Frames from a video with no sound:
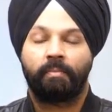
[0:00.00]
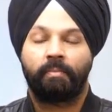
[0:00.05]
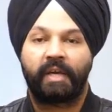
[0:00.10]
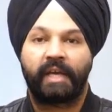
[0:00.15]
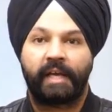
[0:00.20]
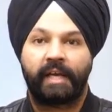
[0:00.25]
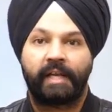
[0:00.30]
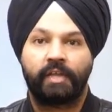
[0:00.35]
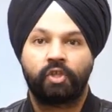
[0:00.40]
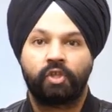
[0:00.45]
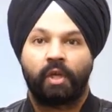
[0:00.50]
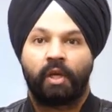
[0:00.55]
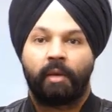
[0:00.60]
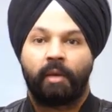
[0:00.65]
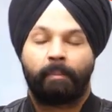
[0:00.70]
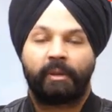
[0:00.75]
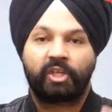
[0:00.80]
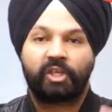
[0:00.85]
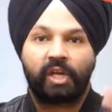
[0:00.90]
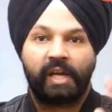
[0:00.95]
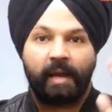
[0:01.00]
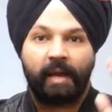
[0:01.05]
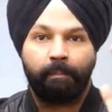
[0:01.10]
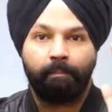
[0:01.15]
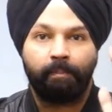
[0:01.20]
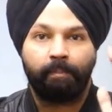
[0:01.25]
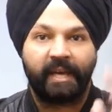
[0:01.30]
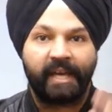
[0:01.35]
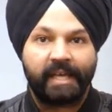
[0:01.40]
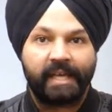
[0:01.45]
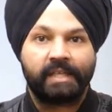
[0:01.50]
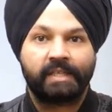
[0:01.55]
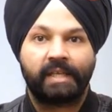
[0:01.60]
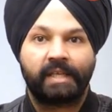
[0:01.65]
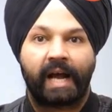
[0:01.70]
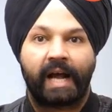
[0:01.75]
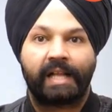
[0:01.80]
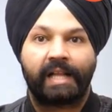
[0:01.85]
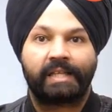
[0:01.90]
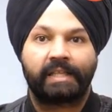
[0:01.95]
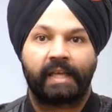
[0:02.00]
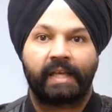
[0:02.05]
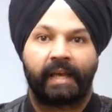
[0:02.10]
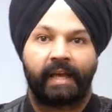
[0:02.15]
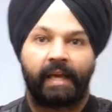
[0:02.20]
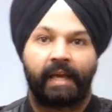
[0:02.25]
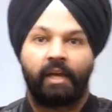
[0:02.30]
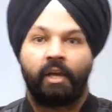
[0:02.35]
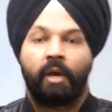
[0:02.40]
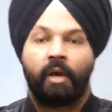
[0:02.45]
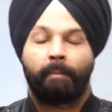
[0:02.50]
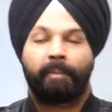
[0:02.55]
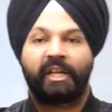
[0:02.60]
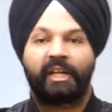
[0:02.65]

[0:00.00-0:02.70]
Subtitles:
Means pichle 20 saal se